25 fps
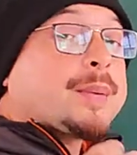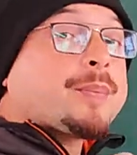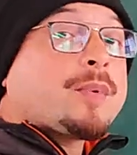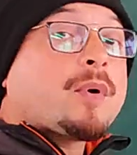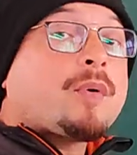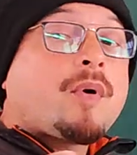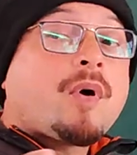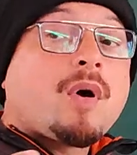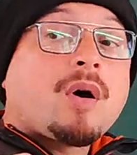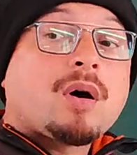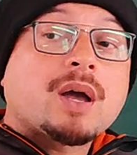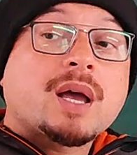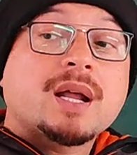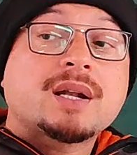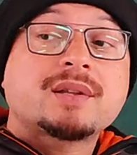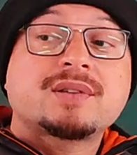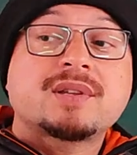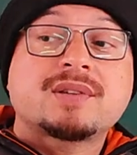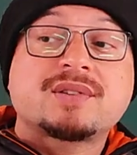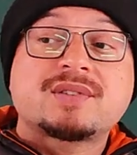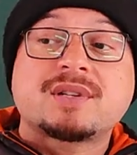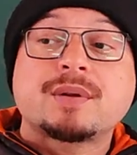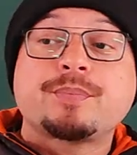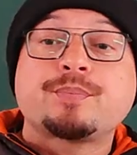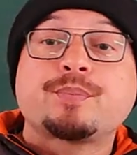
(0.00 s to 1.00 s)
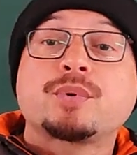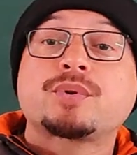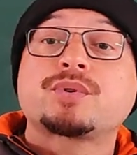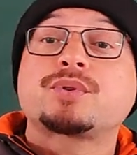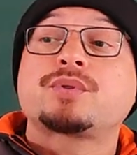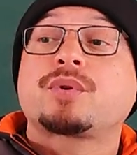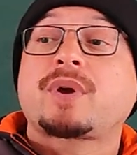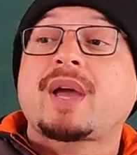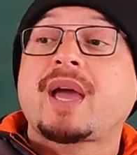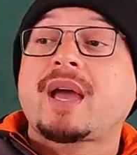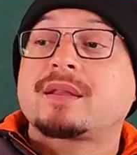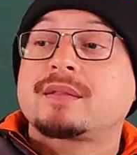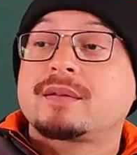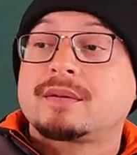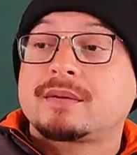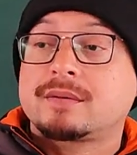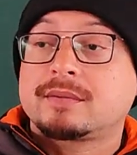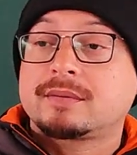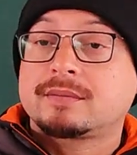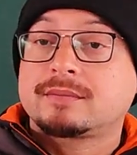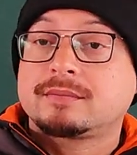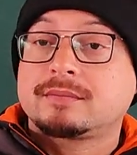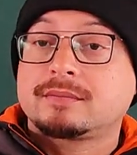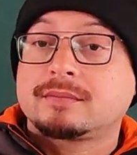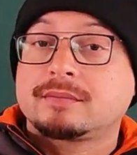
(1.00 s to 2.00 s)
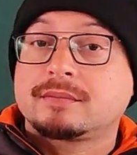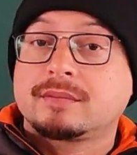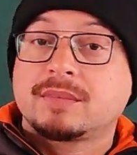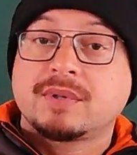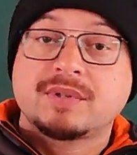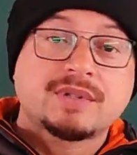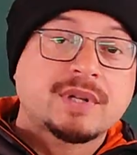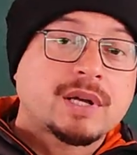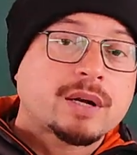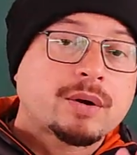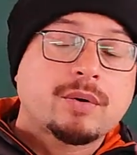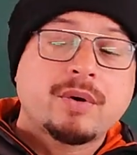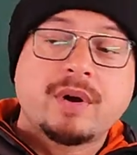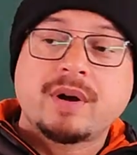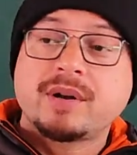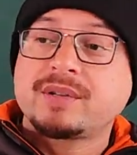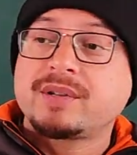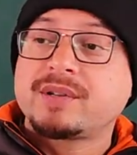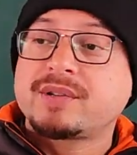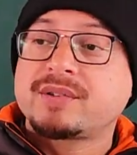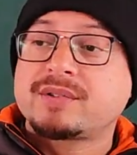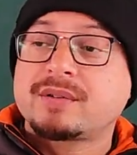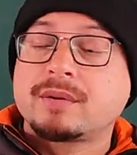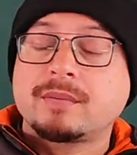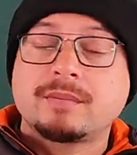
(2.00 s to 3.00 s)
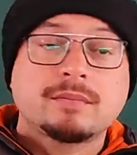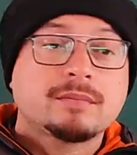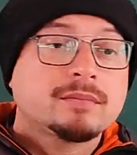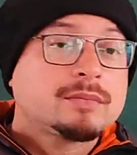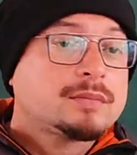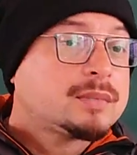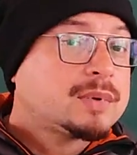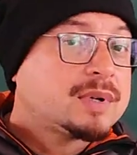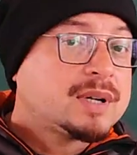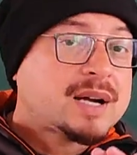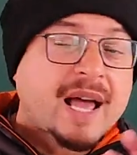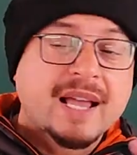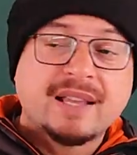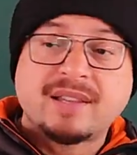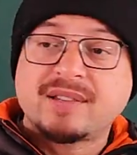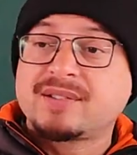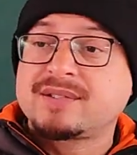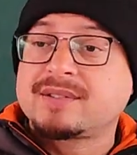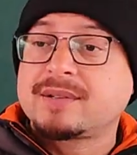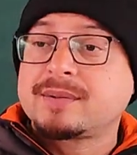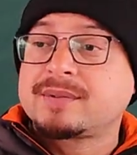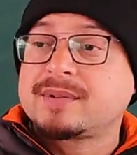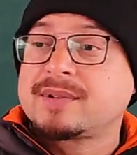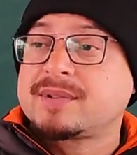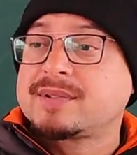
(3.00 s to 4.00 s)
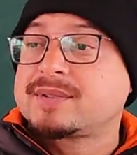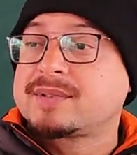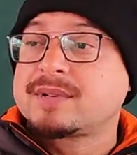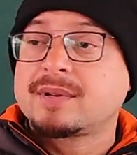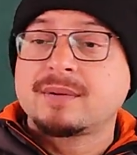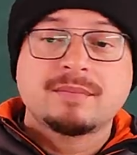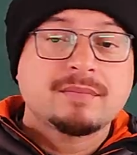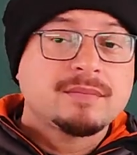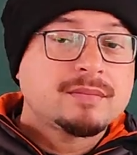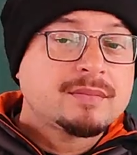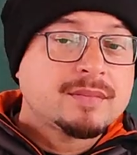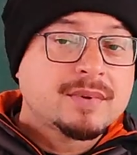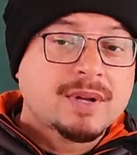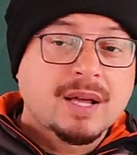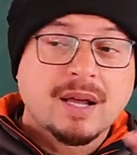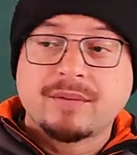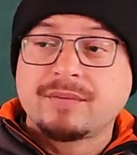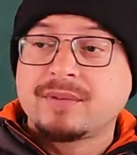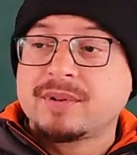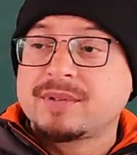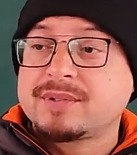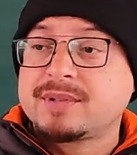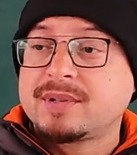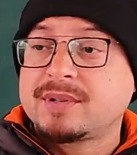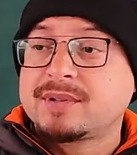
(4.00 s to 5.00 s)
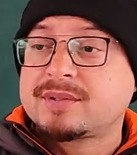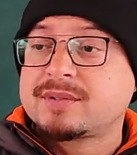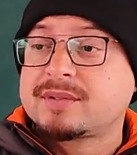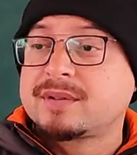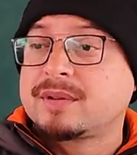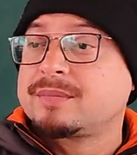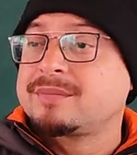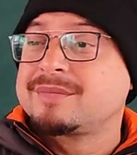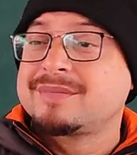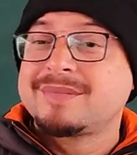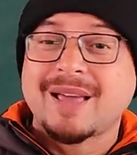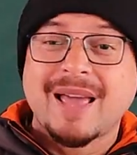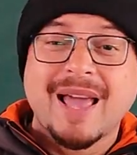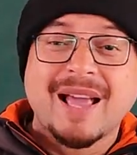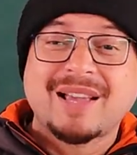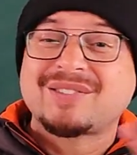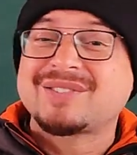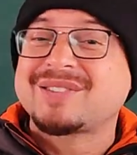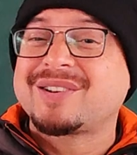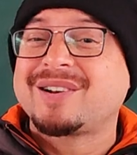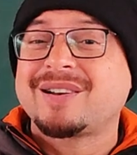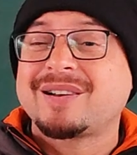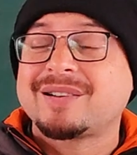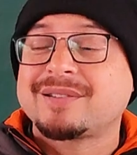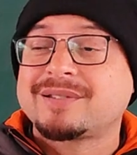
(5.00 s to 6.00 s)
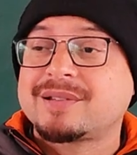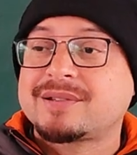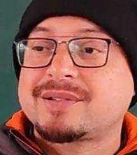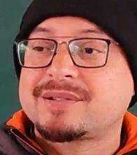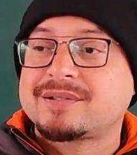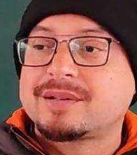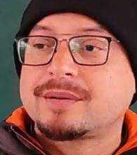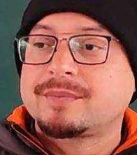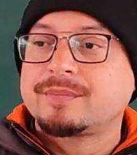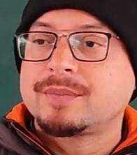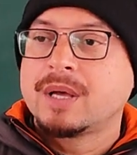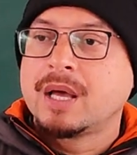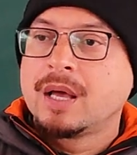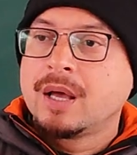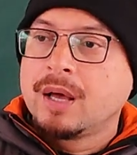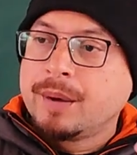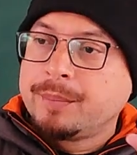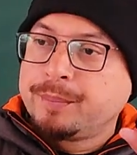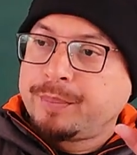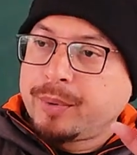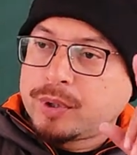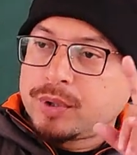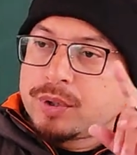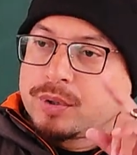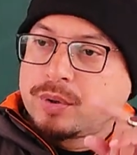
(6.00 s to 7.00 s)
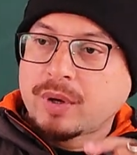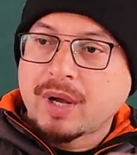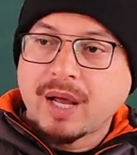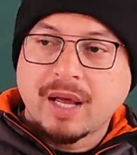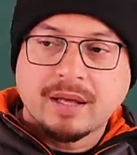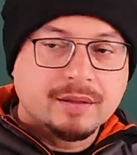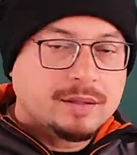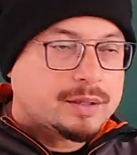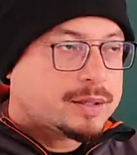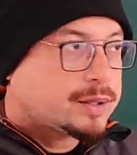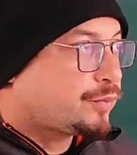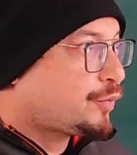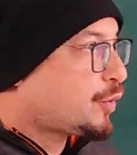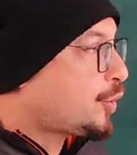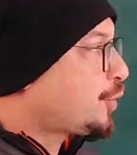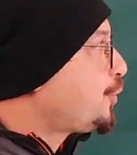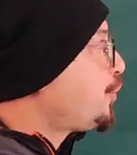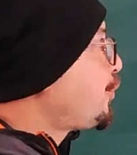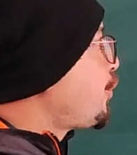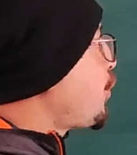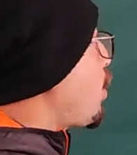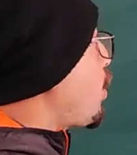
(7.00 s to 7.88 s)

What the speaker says: type of organ system put together, circulatory system, digestive system, nervous system, excretory system, put together would